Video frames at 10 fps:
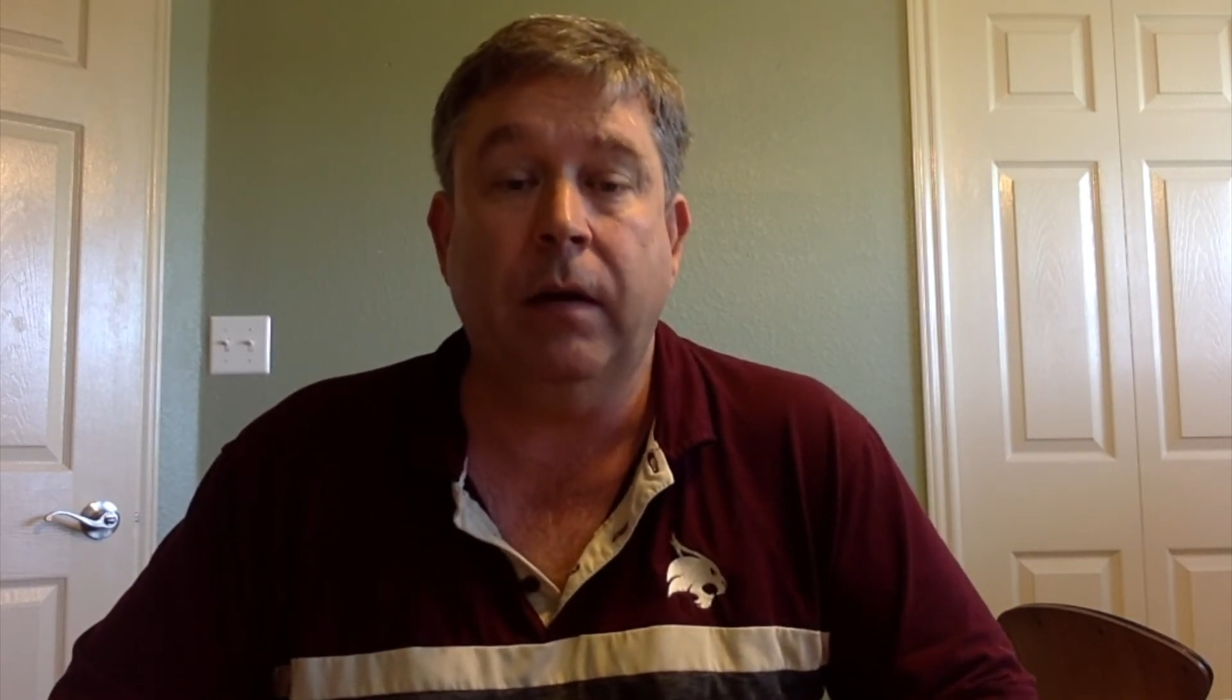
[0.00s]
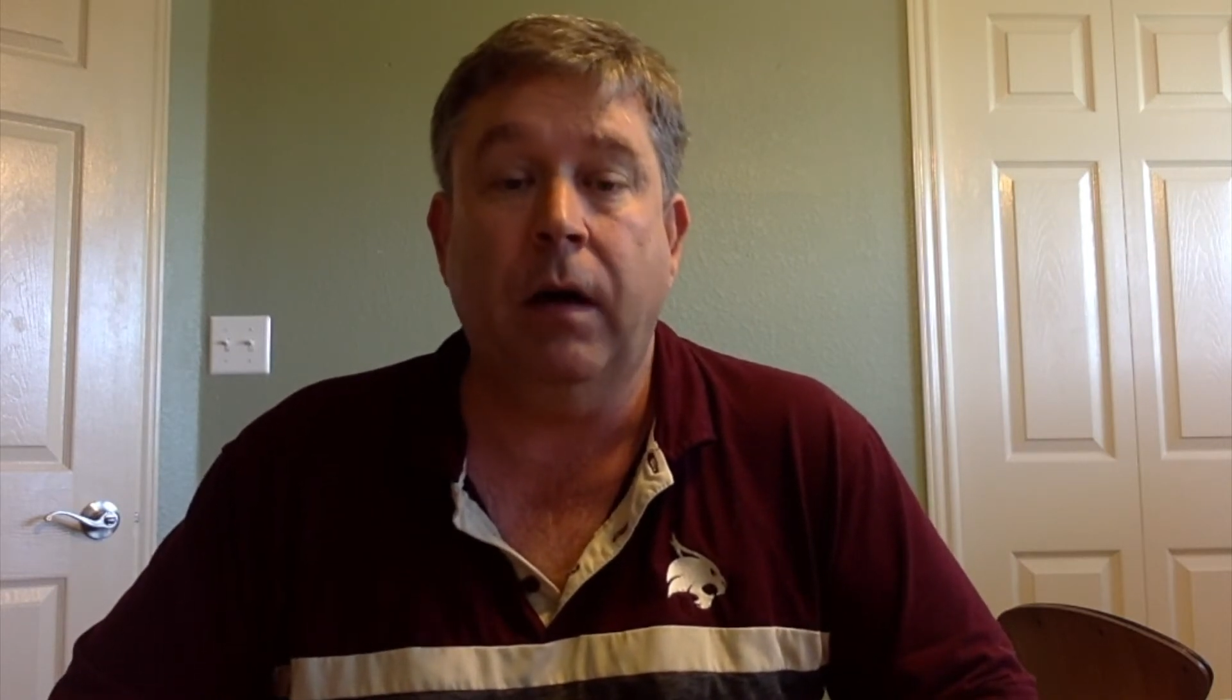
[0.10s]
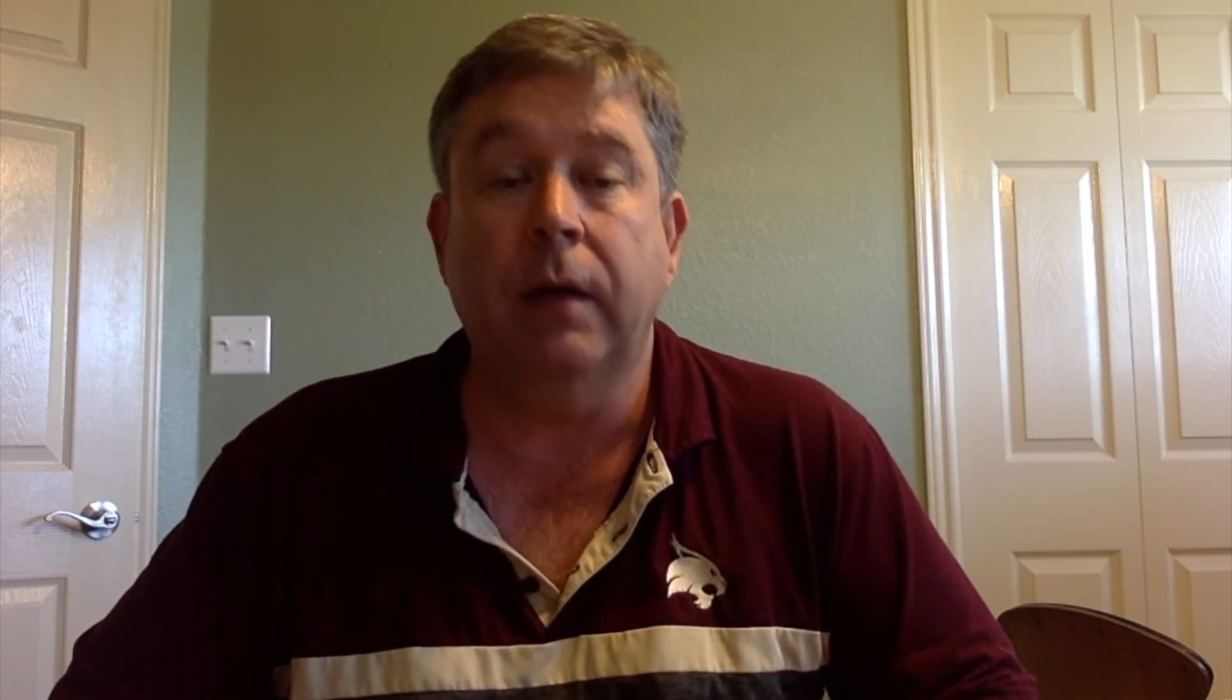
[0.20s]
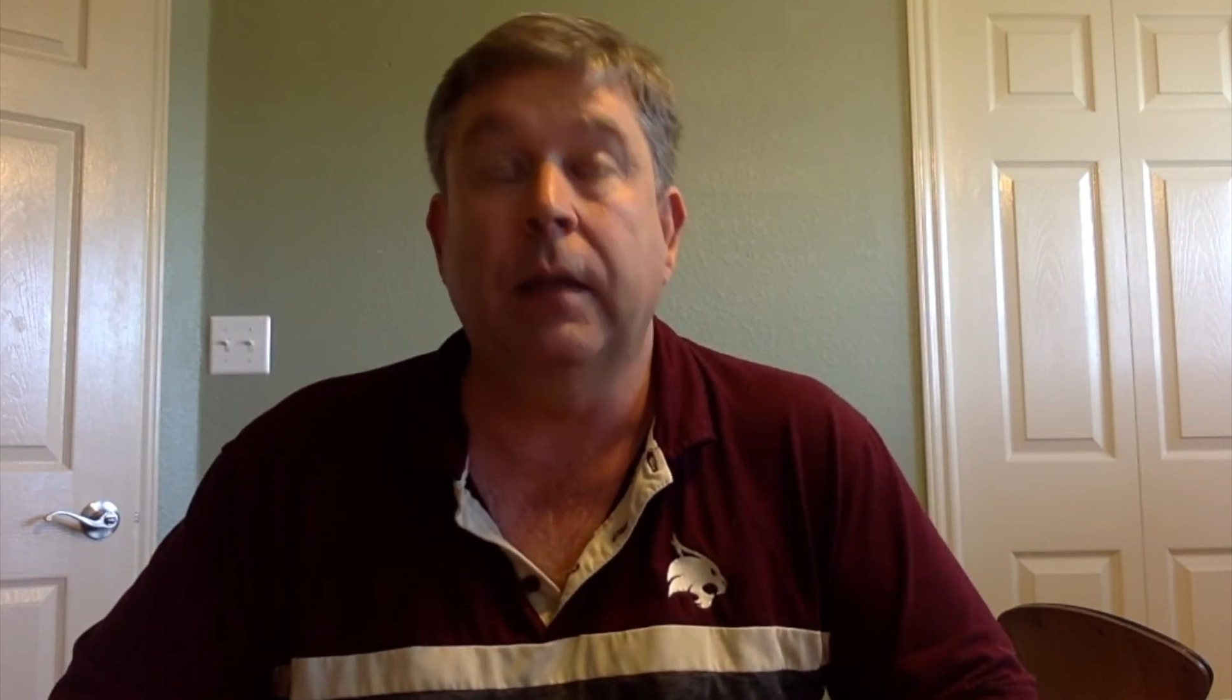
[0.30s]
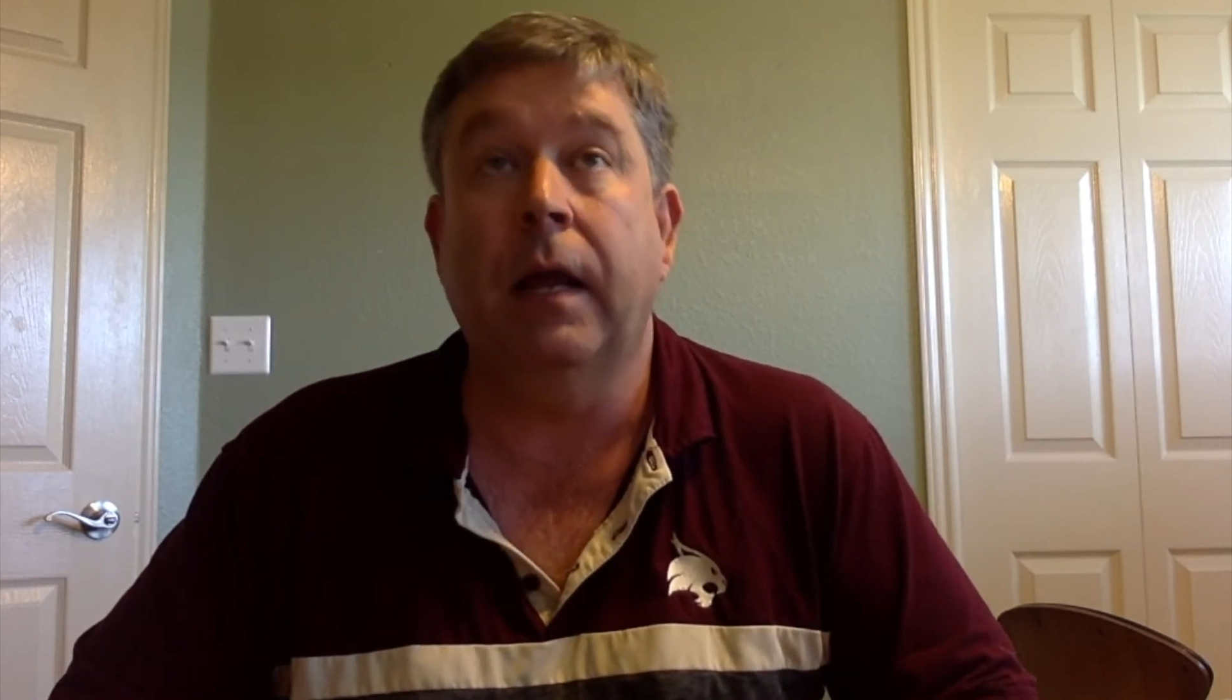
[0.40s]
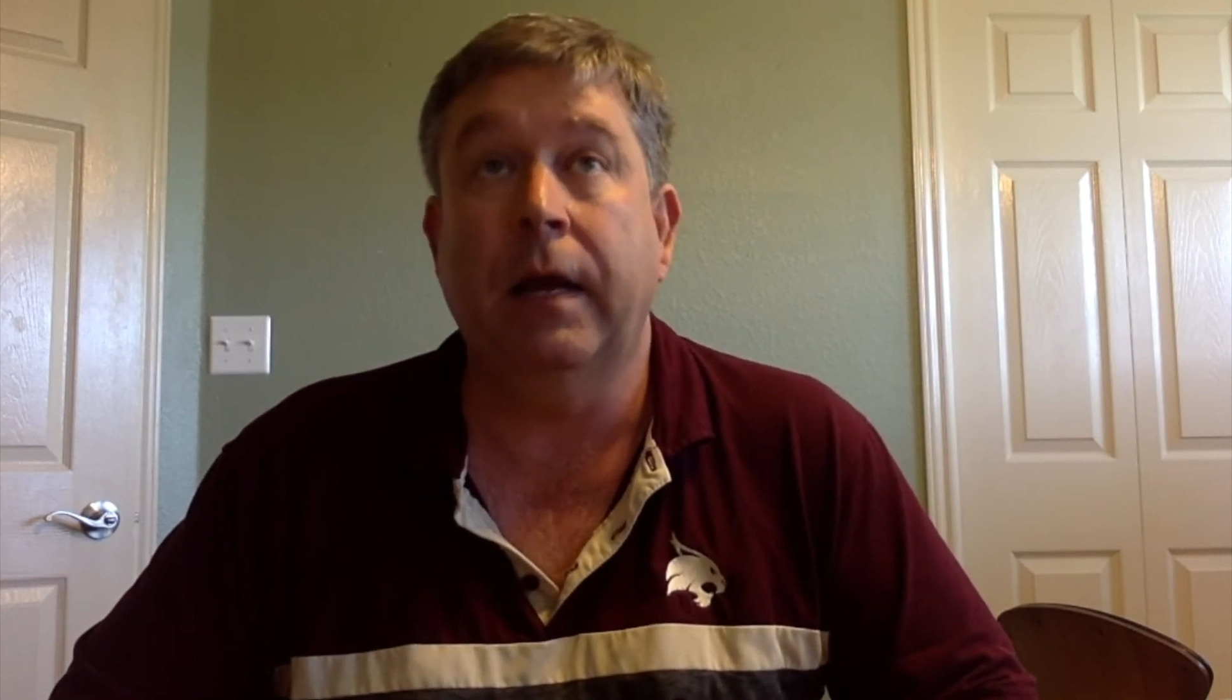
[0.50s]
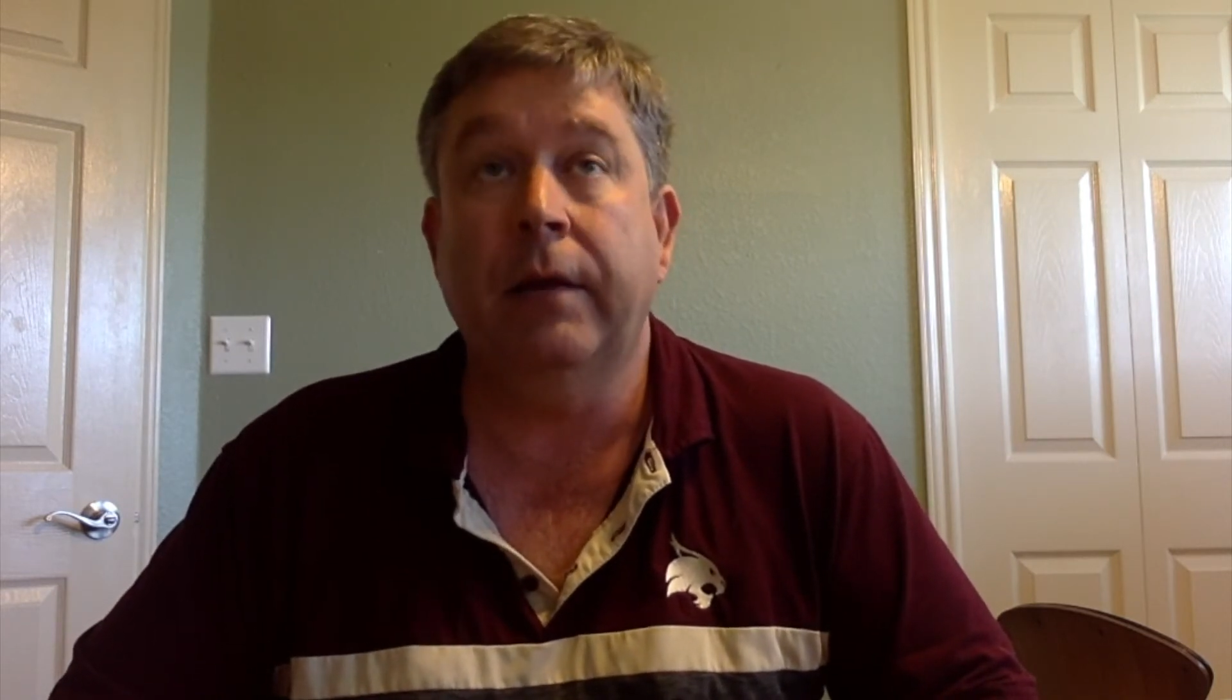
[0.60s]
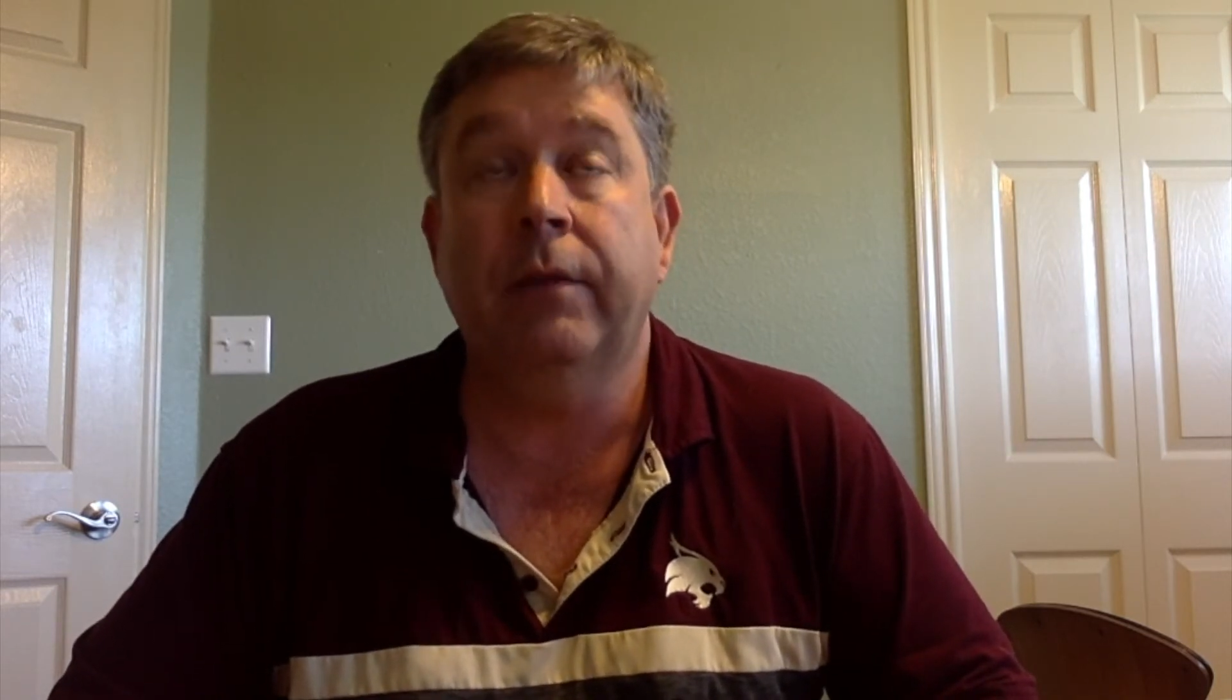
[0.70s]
online